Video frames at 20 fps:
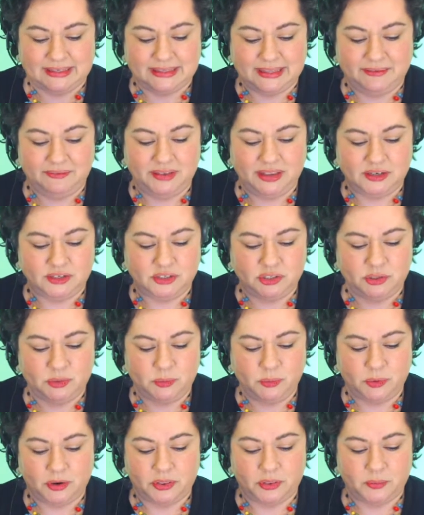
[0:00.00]
leaving
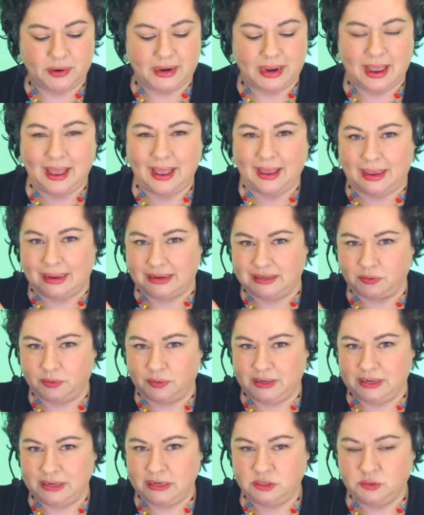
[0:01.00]
2 or 3 eyes
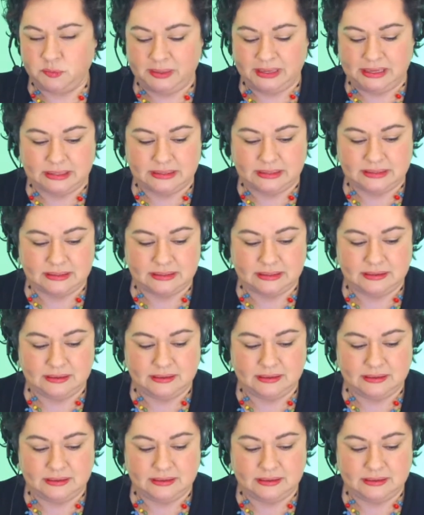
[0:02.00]
on each piece.